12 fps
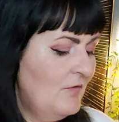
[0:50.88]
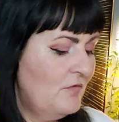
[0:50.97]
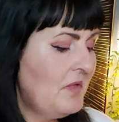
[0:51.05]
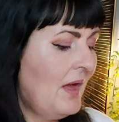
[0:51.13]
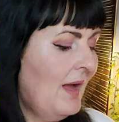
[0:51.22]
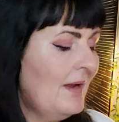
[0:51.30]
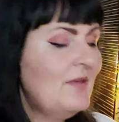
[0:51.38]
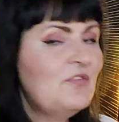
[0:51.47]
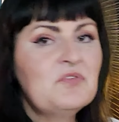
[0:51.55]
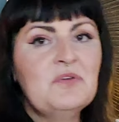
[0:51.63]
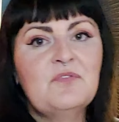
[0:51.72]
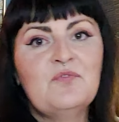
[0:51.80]
For the
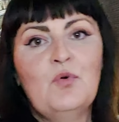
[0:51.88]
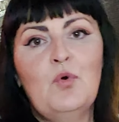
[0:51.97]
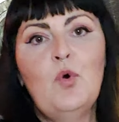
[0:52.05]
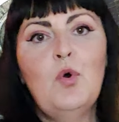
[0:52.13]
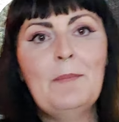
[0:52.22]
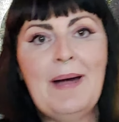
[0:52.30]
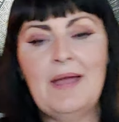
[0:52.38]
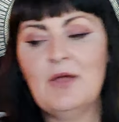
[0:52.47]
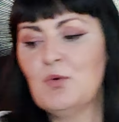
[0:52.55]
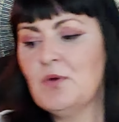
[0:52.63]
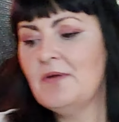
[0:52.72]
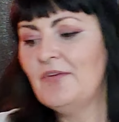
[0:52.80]
highest good for all
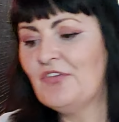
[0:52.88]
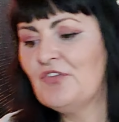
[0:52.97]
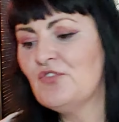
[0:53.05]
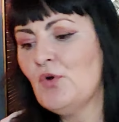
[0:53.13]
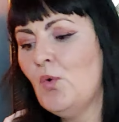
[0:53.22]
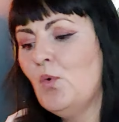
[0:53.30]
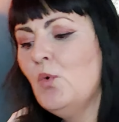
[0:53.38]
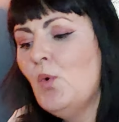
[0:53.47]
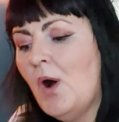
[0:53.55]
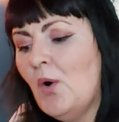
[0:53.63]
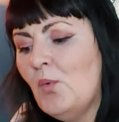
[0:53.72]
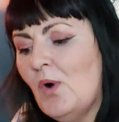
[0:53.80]
my Aquariuses
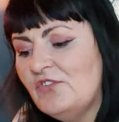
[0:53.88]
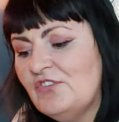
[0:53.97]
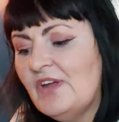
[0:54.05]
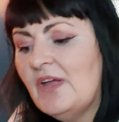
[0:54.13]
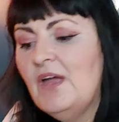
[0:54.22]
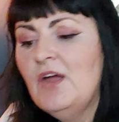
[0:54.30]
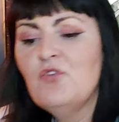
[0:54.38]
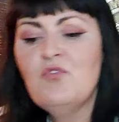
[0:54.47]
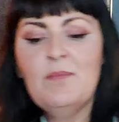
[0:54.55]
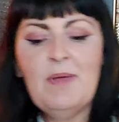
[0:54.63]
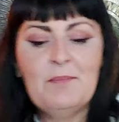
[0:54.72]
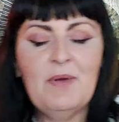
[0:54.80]
who are watching,
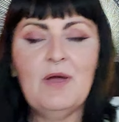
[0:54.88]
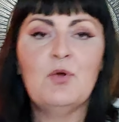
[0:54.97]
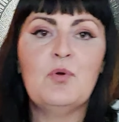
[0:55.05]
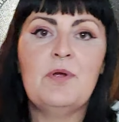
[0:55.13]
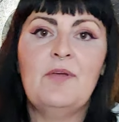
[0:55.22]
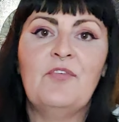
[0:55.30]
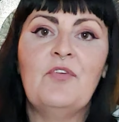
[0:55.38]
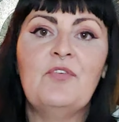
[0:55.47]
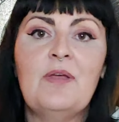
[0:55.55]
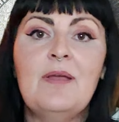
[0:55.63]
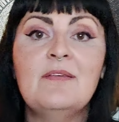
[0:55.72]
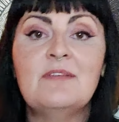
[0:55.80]
remember Aquarius
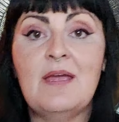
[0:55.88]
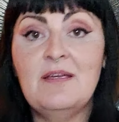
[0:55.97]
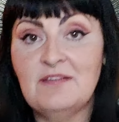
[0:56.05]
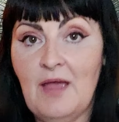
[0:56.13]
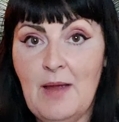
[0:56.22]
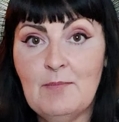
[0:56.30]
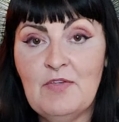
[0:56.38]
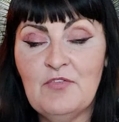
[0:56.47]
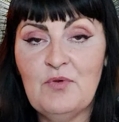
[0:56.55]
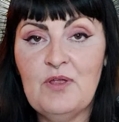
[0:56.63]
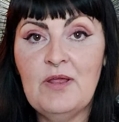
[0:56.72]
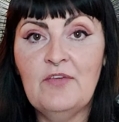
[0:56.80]
is a
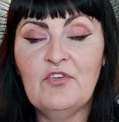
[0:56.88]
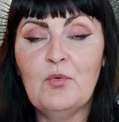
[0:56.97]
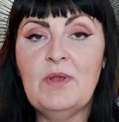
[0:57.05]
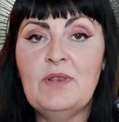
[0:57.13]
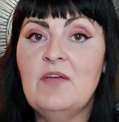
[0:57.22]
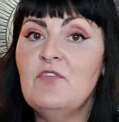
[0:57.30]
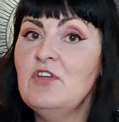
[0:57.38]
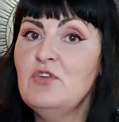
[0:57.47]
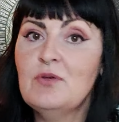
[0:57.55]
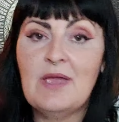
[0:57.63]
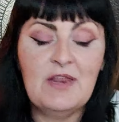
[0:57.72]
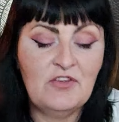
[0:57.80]
timeless reading, so whenever
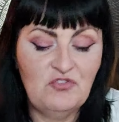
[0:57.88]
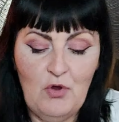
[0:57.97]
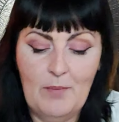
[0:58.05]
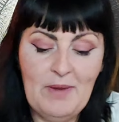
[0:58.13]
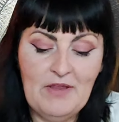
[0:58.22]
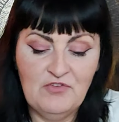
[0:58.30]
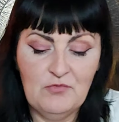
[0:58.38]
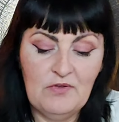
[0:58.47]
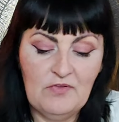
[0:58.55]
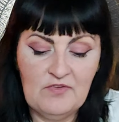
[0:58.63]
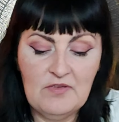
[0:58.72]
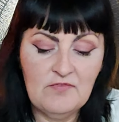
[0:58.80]
you get it, you are meant to
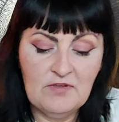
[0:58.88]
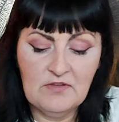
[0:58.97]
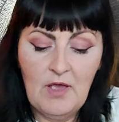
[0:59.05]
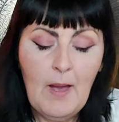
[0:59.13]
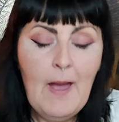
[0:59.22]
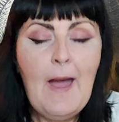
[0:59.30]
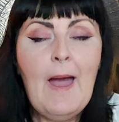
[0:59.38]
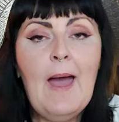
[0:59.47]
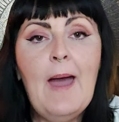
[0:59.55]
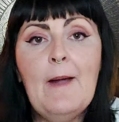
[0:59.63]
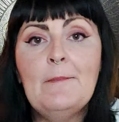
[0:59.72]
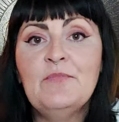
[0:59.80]
receive it.
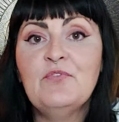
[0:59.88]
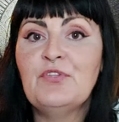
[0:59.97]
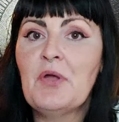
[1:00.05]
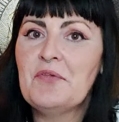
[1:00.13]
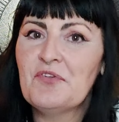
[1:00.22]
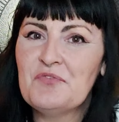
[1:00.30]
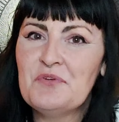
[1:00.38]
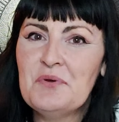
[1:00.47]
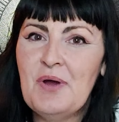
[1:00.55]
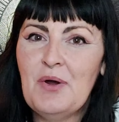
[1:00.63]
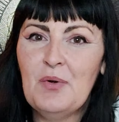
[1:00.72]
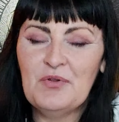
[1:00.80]
Um, for those of
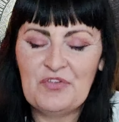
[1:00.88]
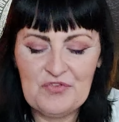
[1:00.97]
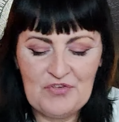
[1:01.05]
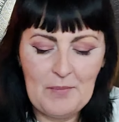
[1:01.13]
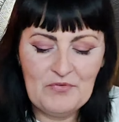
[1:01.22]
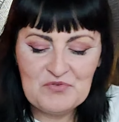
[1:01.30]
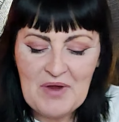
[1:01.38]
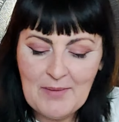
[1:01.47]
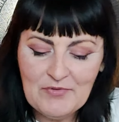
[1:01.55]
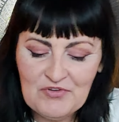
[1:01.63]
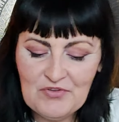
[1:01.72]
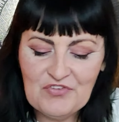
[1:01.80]
you who are
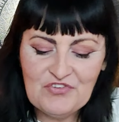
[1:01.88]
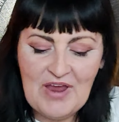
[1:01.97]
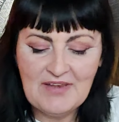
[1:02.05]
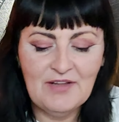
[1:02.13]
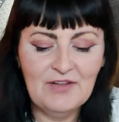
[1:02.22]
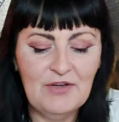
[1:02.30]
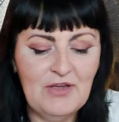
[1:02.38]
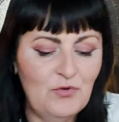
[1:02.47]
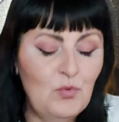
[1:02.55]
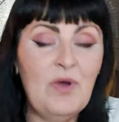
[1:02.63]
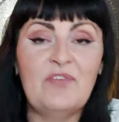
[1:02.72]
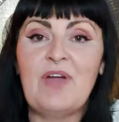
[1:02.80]
subscribed to this channel
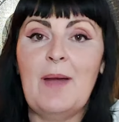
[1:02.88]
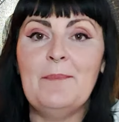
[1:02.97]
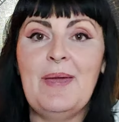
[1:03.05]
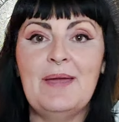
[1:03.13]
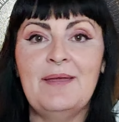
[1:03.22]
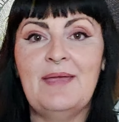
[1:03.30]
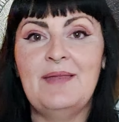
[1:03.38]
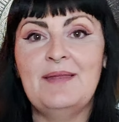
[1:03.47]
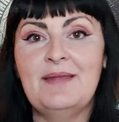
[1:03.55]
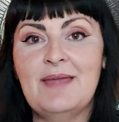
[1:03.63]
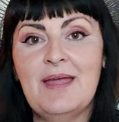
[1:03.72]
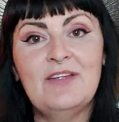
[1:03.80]
and who have come back again
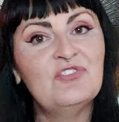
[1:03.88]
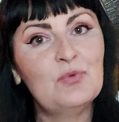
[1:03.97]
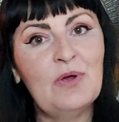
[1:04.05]
and again to